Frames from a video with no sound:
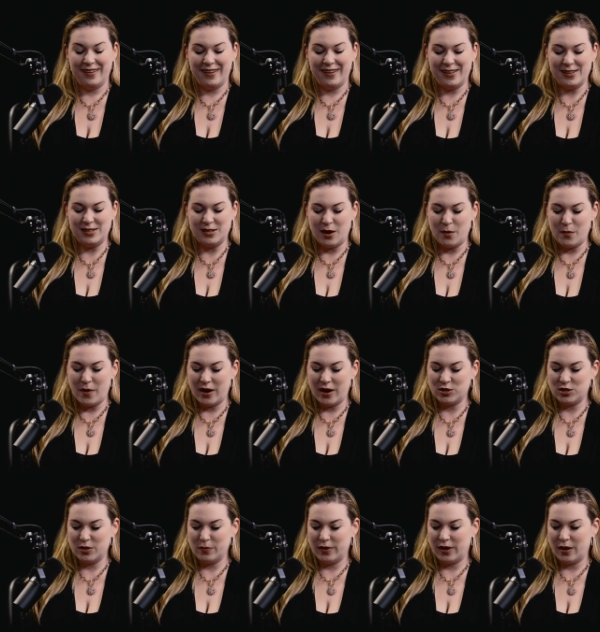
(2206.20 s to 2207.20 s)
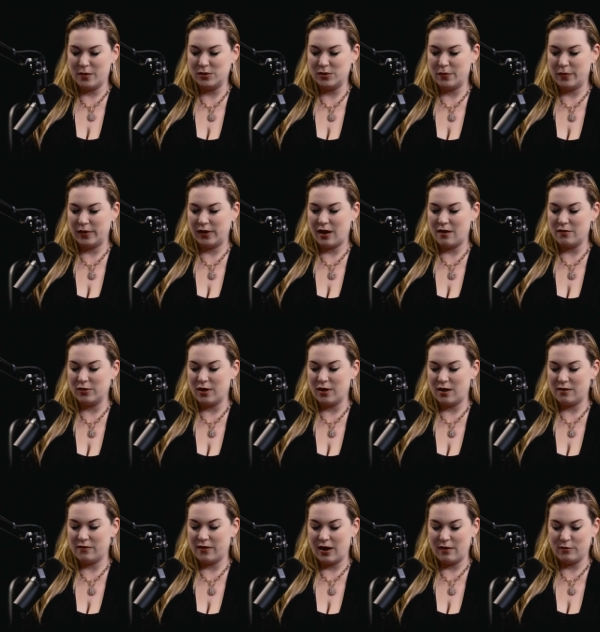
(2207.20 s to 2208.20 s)
it's um actually become something i have a lot
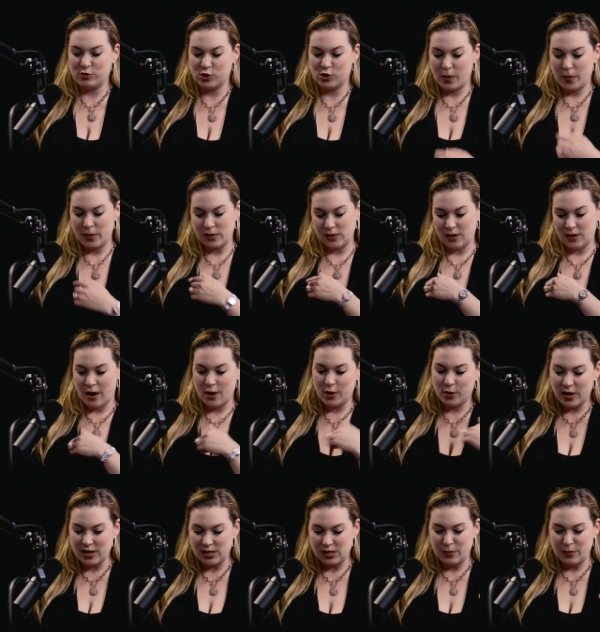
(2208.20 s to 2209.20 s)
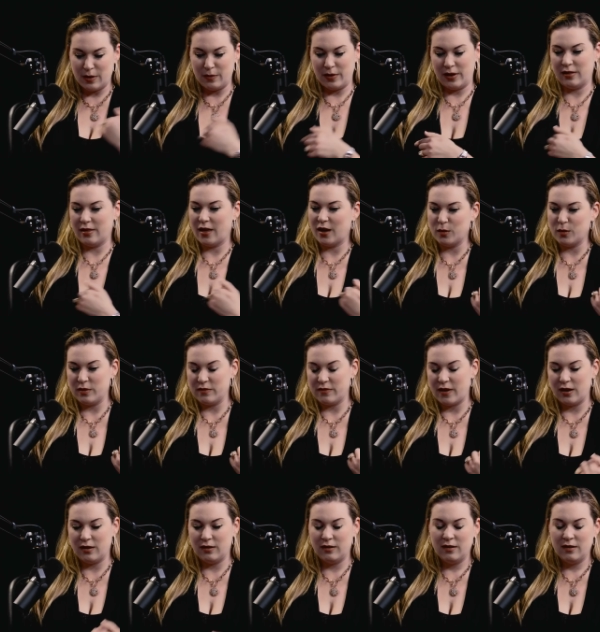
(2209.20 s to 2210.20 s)
of fun i have a shirt this is underestimate me that'll be
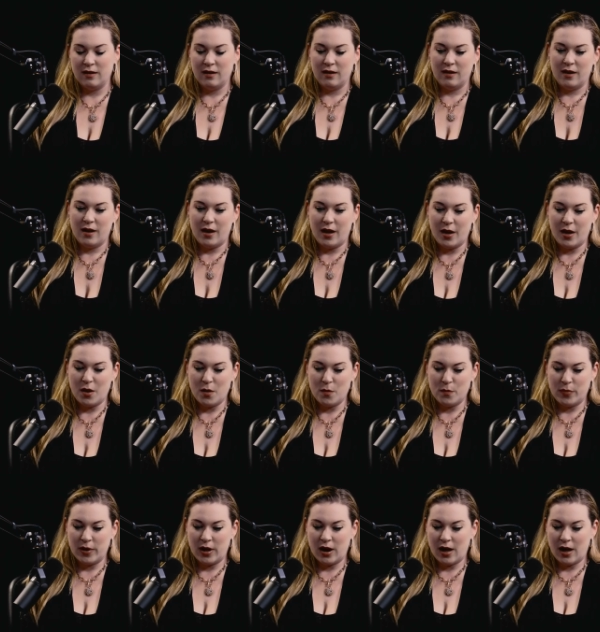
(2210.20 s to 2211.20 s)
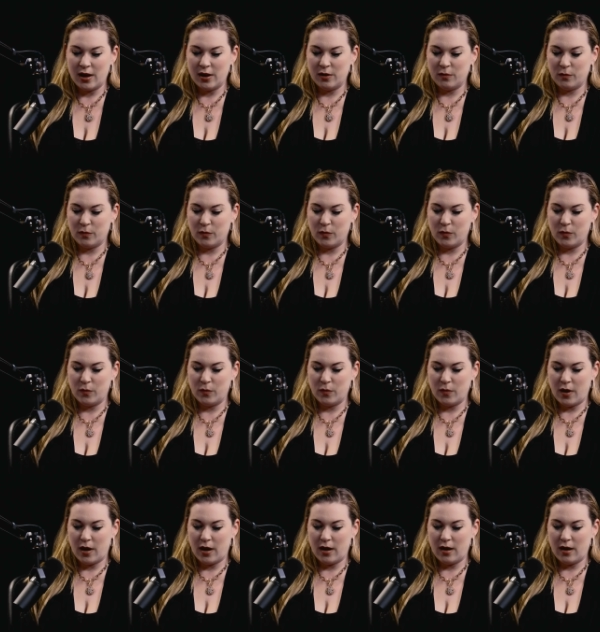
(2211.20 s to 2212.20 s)
fun um but i
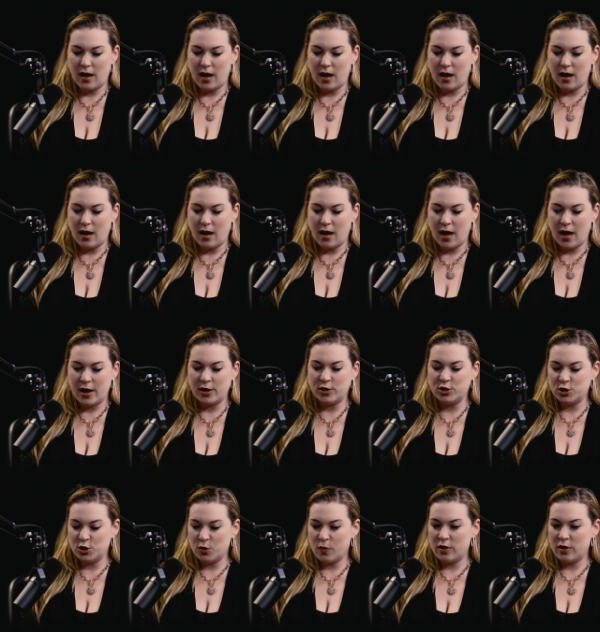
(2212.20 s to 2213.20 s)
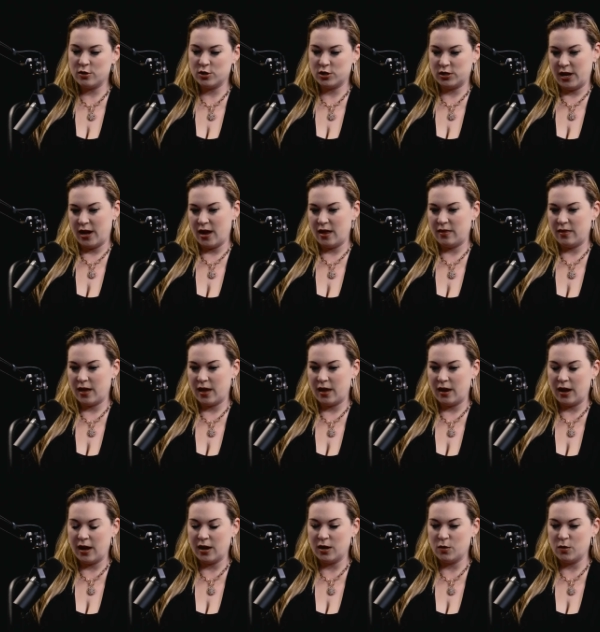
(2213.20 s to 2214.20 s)
I do understand that
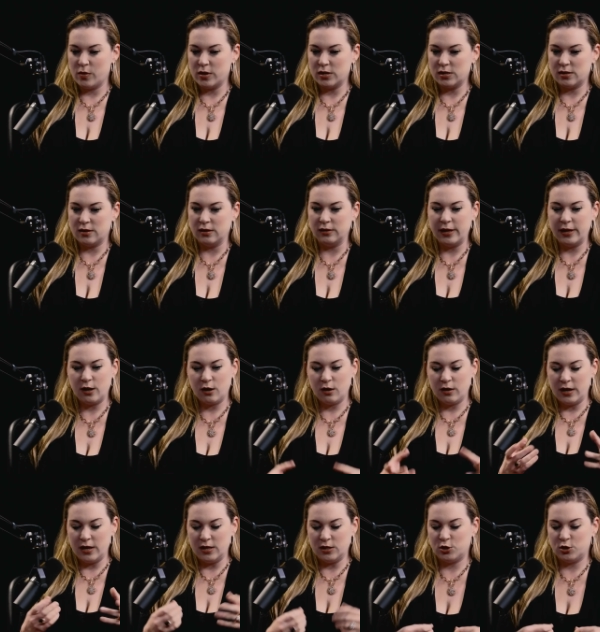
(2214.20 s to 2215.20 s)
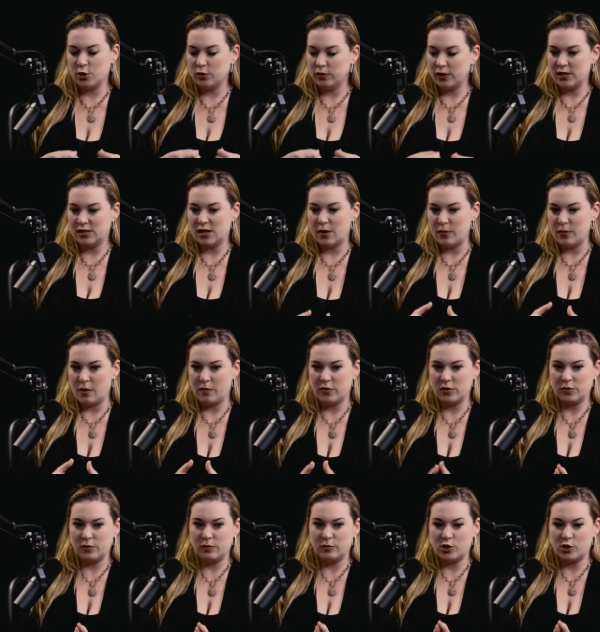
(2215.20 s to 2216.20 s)
Andy was the leader and he certainly set me up for
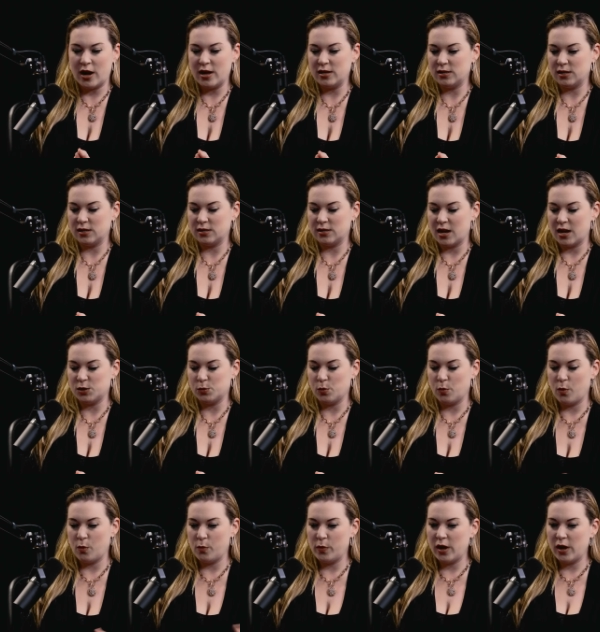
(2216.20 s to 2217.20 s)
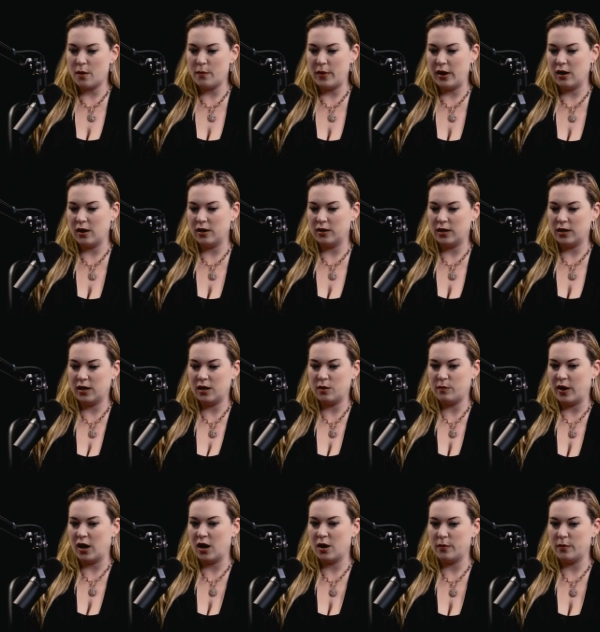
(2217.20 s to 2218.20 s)
some giant success. When we got married, he didn't
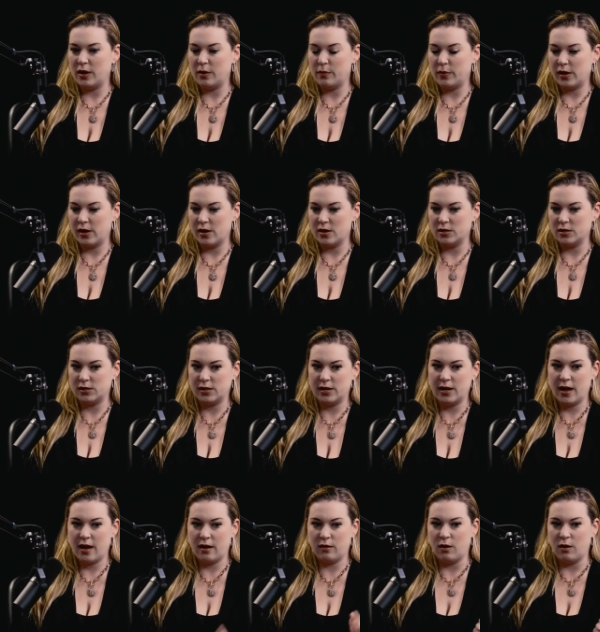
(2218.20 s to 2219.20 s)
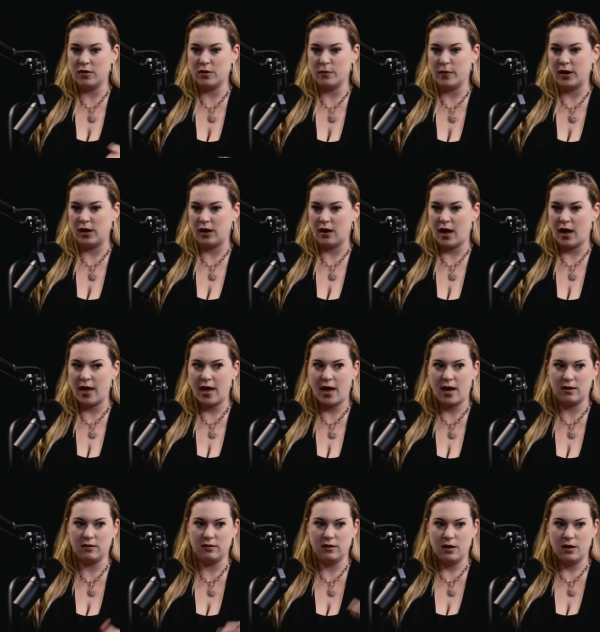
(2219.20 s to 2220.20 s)
marry me because he had all the money. I
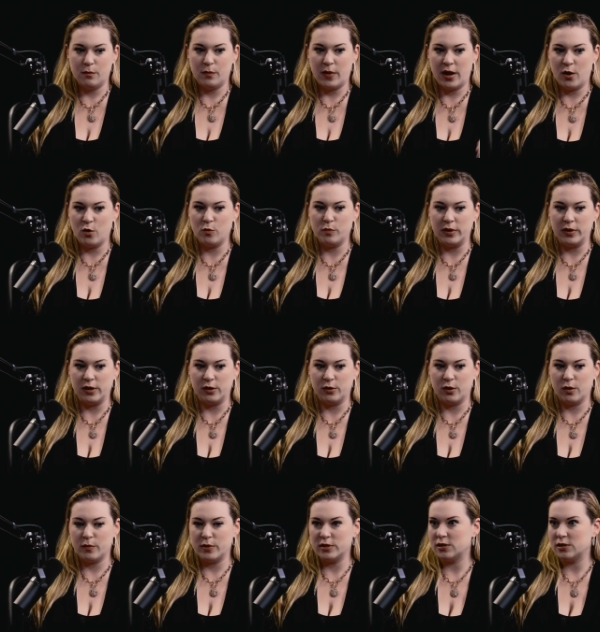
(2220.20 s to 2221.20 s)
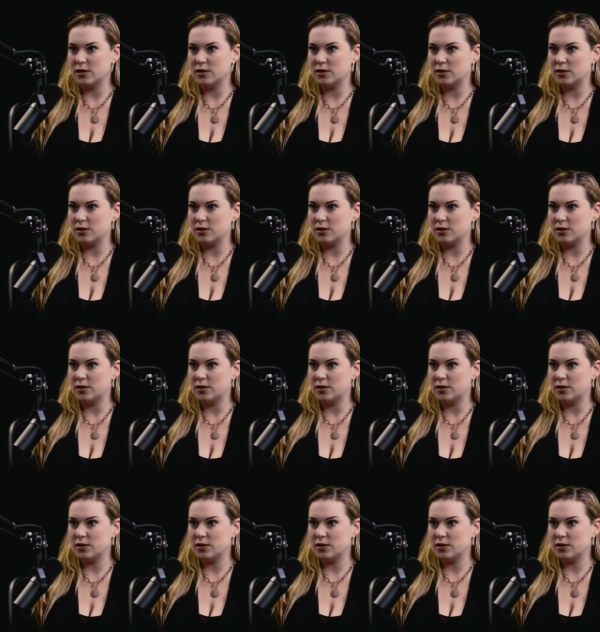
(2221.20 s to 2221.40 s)
had my own million dollar business.